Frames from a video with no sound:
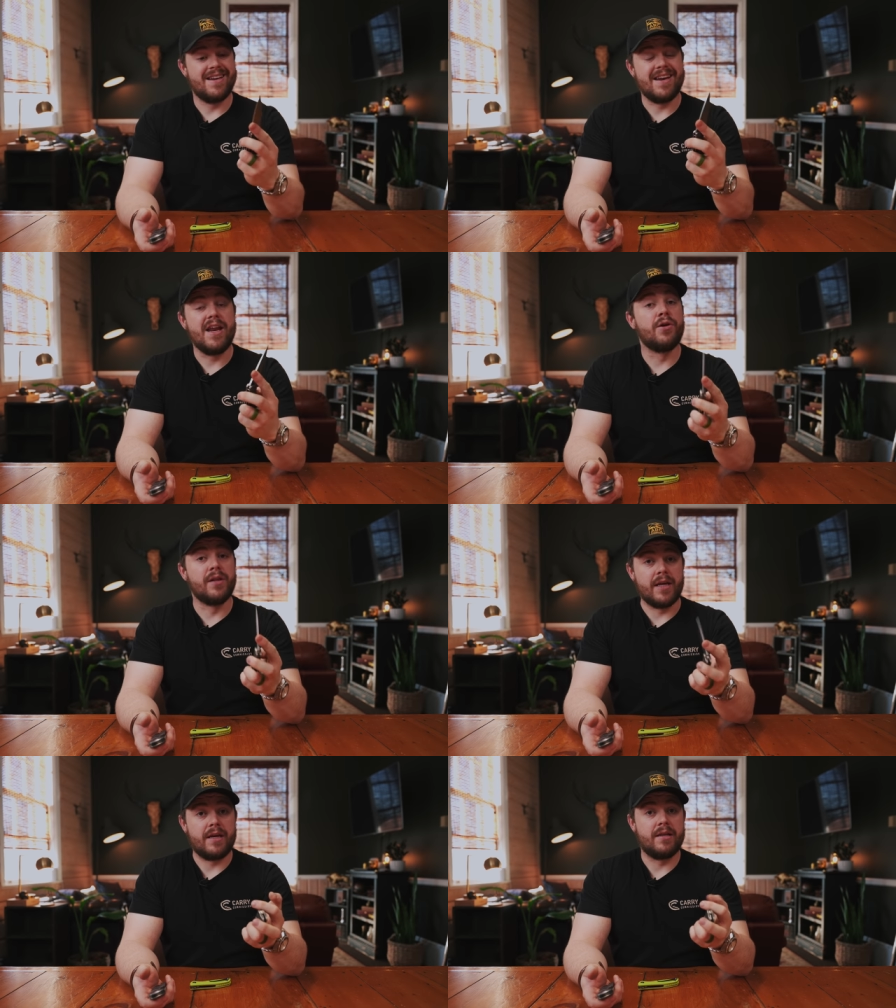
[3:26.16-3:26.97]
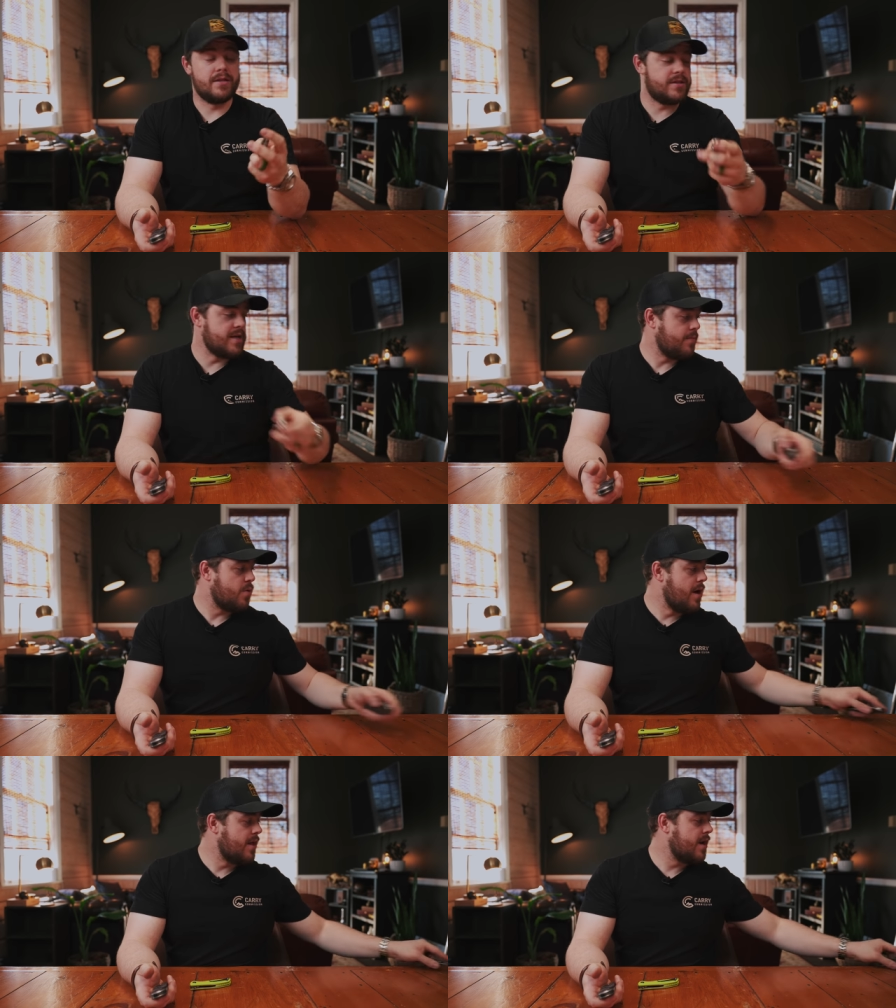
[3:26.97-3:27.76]
nearly the same
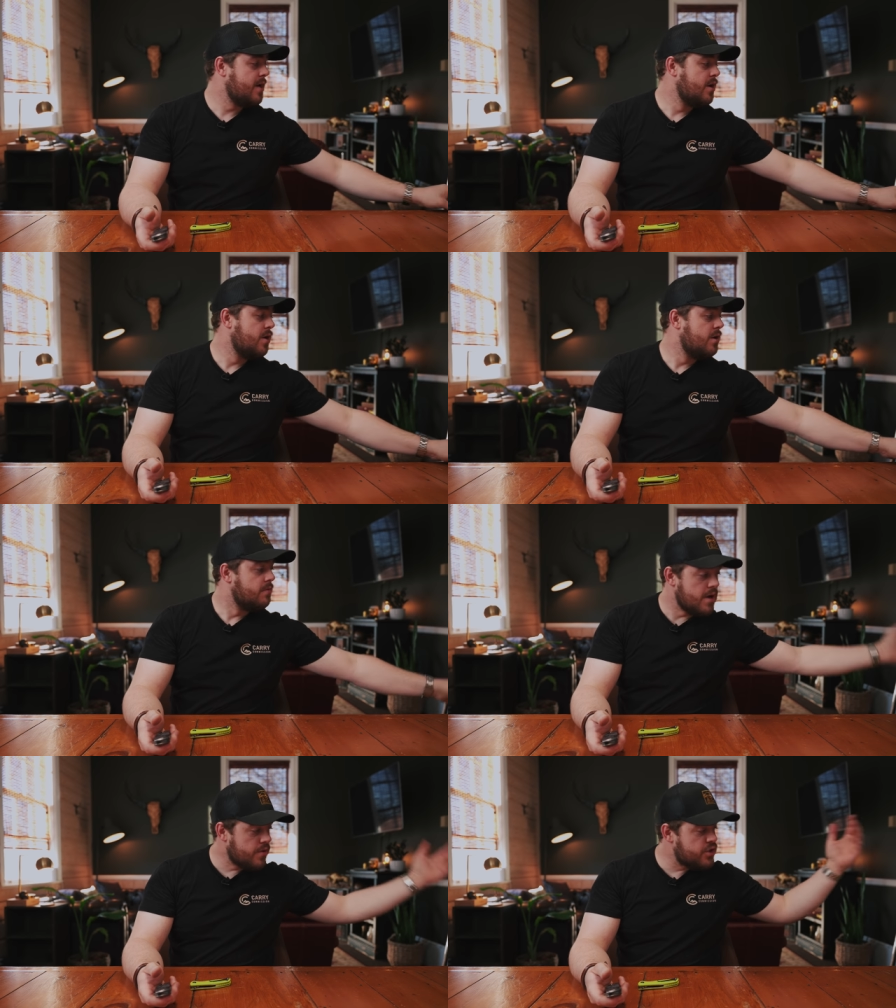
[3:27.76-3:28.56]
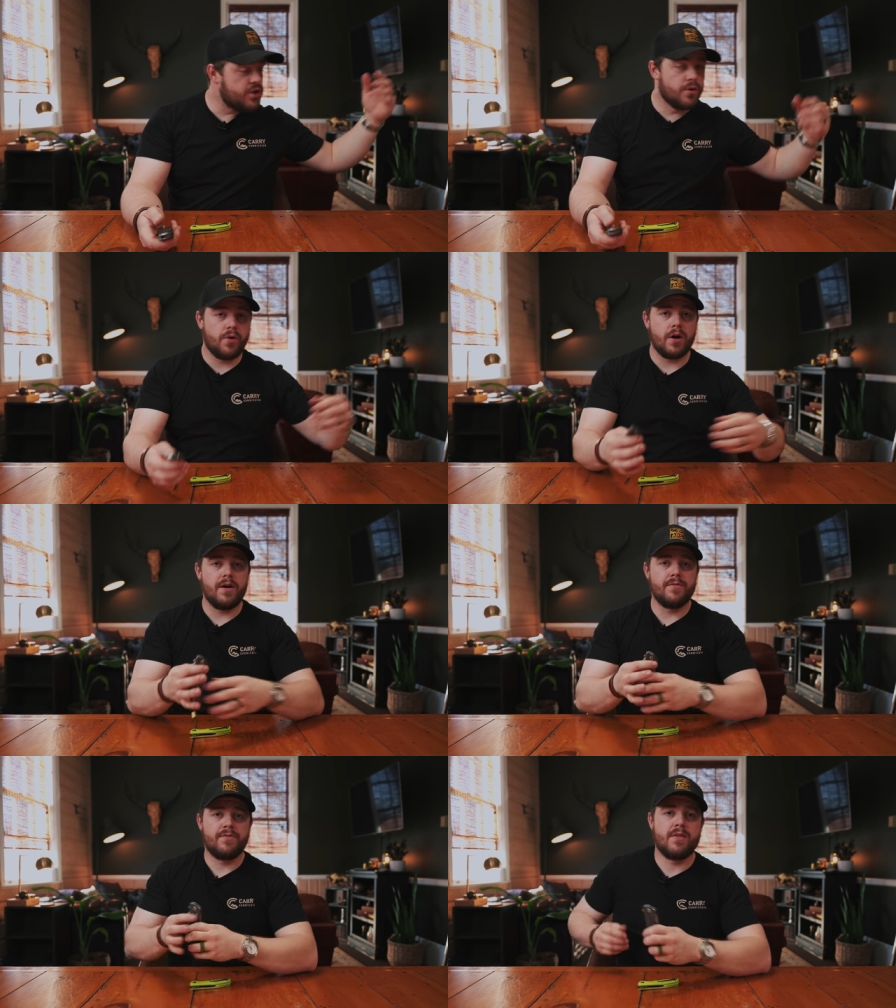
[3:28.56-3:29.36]
quality. The other
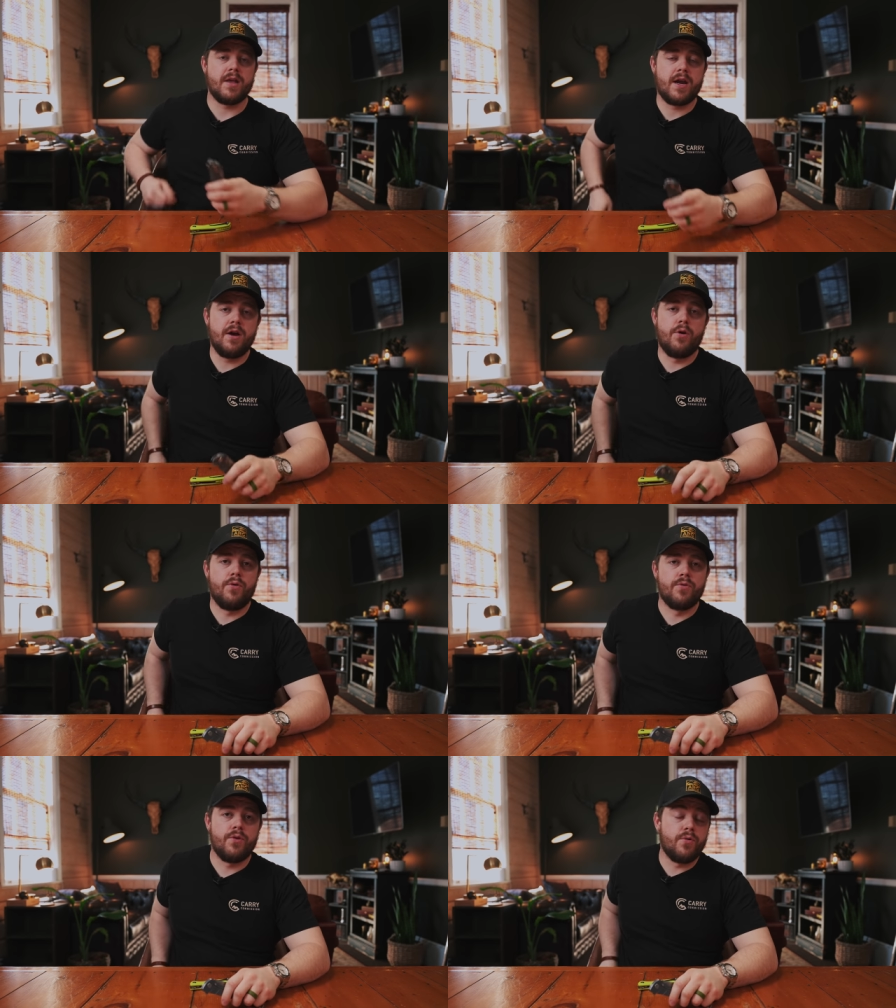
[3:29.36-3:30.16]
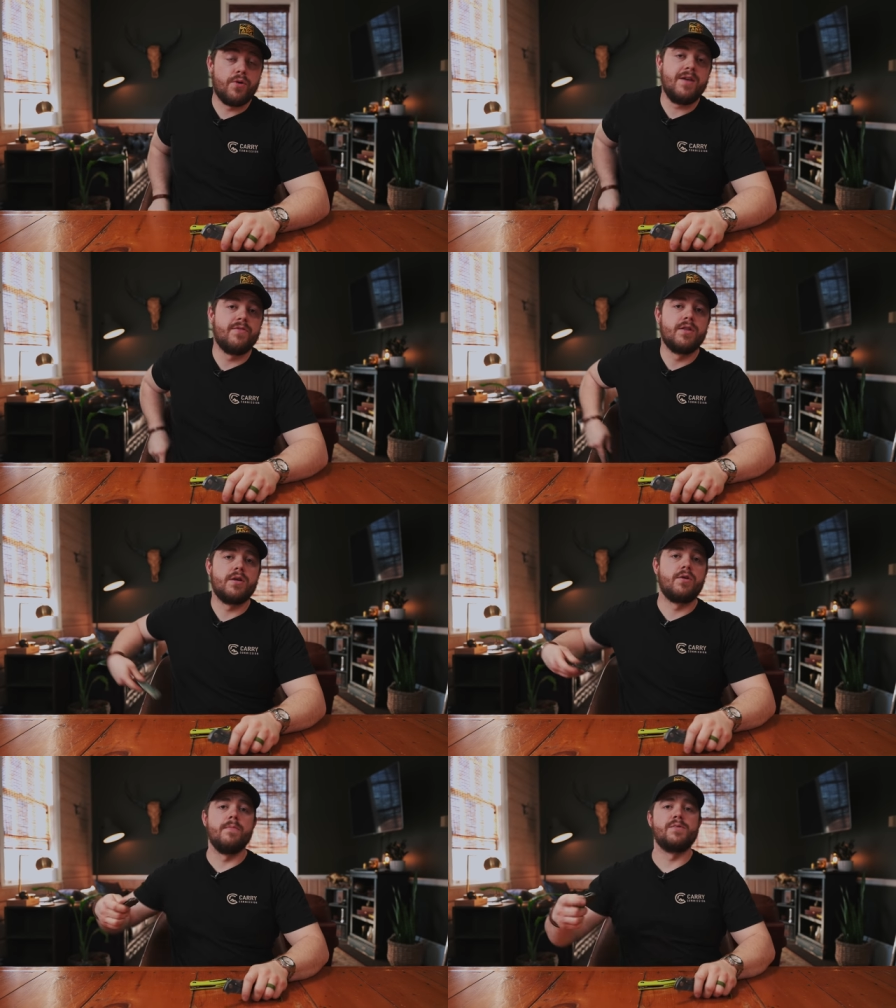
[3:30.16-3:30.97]
Shirogorov that I own, or even
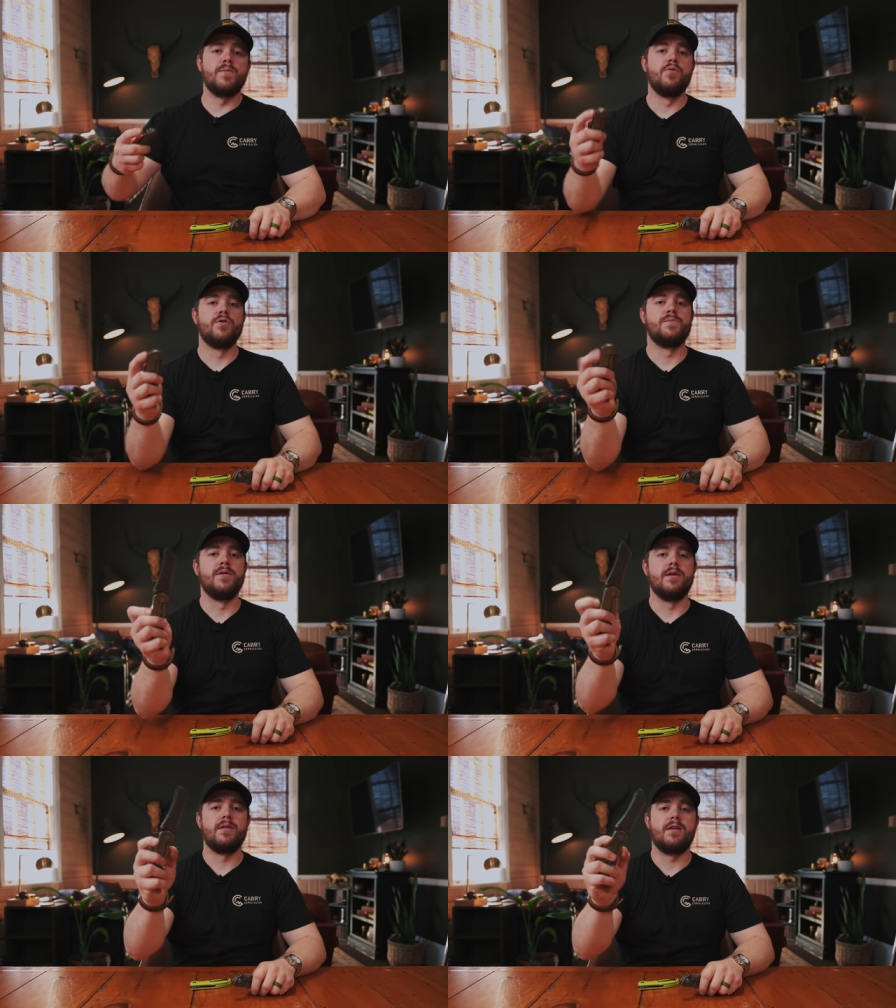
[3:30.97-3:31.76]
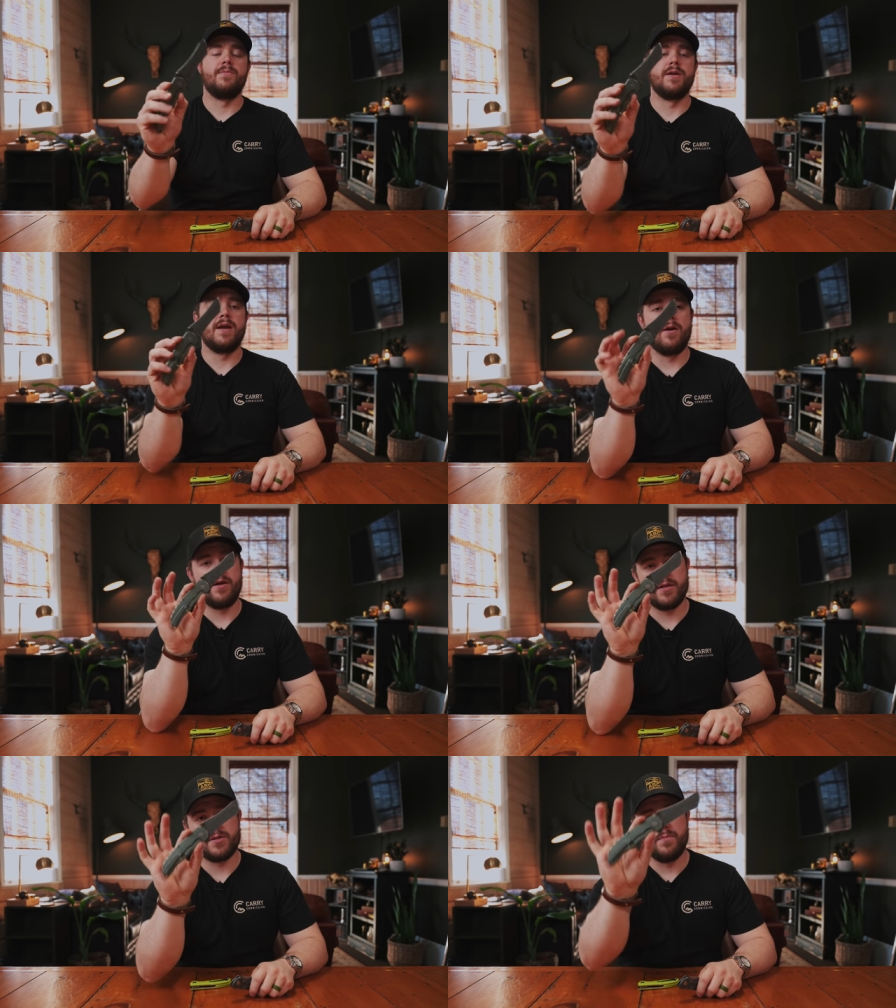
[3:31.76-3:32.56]
the Grimsmo Norseman that I've been carrying this